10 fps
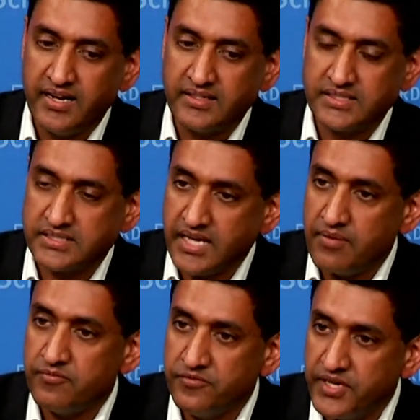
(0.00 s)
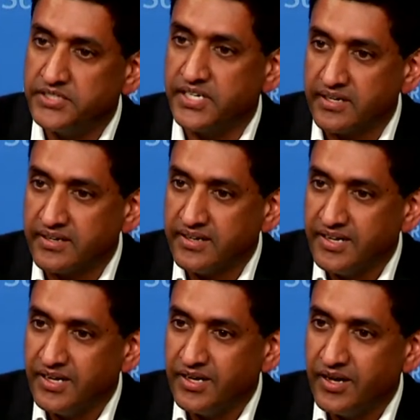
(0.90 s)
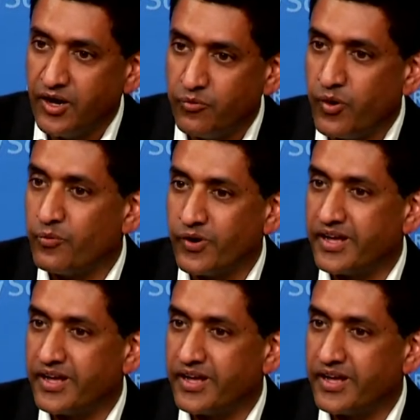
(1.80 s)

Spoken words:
some vision of what we're